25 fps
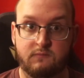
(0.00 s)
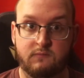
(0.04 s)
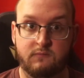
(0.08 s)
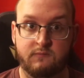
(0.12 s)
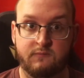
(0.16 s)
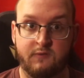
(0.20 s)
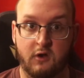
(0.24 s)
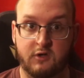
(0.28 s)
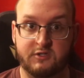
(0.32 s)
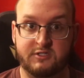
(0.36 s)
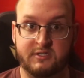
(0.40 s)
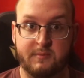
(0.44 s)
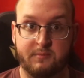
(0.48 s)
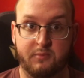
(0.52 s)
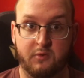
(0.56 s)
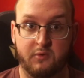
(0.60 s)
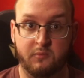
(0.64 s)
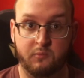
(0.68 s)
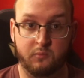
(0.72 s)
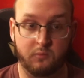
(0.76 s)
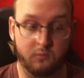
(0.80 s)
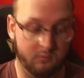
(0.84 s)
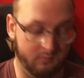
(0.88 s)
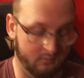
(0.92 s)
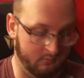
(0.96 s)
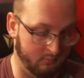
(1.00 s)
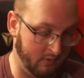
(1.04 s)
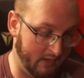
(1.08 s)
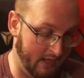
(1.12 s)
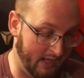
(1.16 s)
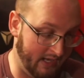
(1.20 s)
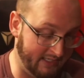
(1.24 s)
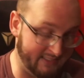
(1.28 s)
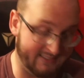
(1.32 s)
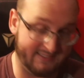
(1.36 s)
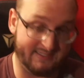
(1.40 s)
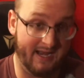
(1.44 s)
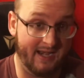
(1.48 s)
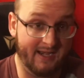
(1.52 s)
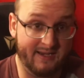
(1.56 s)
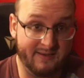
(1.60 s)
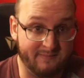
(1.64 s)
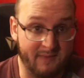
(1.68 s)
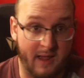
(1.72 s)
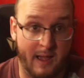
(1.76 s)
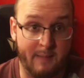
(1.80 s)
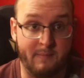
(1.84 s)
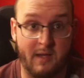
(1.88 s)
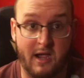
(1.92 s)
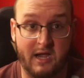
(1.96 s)
very simple. He said,
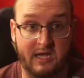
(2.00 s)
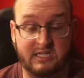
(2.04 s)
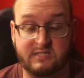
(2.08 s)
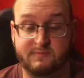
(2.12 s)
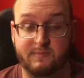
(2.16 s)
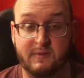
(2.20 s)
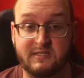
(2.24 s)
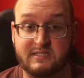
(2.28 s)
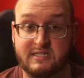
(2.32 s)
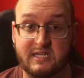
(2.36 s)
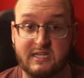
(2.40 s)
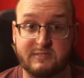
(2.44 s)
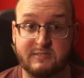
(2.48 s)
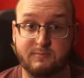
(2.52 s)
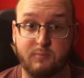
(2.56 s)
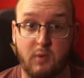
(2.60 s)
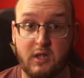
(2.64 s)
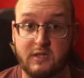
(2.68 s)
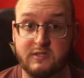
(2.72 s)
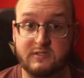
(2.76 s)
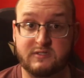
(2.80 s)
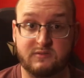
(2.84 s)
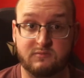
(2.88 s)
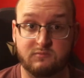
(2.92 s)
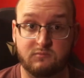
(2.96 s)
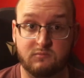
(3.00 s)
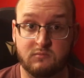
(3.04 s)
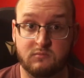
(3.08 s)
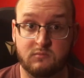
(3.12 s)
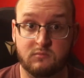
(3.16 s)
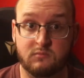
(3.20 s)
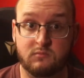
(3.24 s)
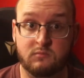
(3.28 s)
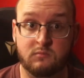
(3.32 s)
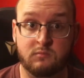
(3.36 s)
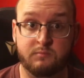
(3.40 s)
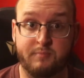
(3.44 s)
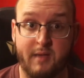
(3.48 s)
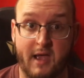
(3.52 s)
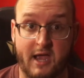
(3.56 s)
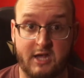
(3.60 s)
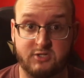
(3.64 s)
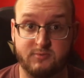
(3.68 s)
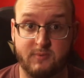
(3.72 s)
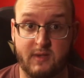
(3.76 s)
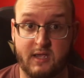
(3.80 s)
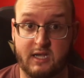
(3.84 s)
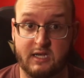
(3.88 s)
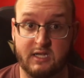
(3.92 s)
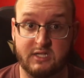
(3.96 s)
I'm not going to spend six months bash
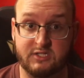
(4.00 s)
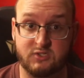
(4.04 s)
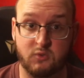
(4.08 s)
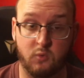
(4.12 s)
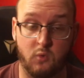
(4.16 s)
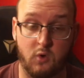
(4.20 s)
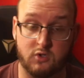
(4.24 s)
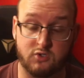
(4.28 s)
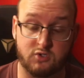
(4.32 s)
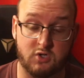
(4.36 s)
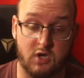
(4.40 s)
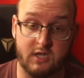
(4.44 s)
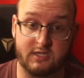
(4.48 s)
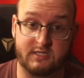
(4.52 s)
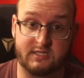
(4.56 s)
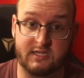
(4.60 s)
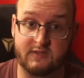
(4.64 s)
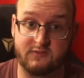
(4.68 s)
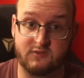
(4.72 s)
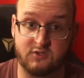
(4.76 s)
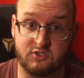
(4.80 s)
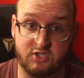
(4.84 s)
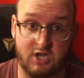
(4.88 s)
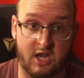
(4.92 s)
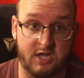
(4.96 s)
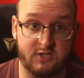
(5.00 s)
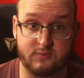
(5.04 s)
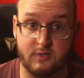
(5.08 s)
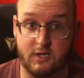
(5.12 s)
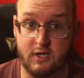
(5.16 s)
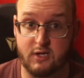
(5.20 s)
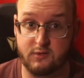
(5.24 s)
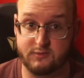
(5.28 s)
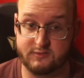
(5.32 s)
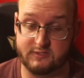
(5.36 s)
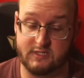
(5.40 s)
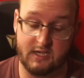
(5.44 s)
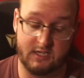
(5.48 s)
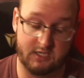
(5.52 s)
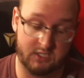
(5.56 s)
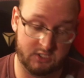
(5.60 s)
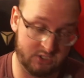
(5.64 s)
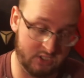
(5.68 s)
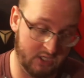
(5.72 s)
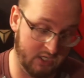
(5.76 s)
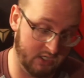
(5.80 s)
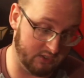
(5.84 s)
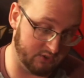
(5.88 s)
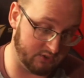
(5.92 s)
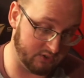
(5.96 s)
my head against the wall trying to get this change when I know it's not going to
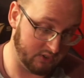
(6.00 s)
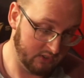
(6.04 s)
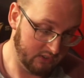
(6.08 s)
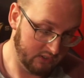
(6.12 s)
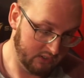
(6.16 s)
change.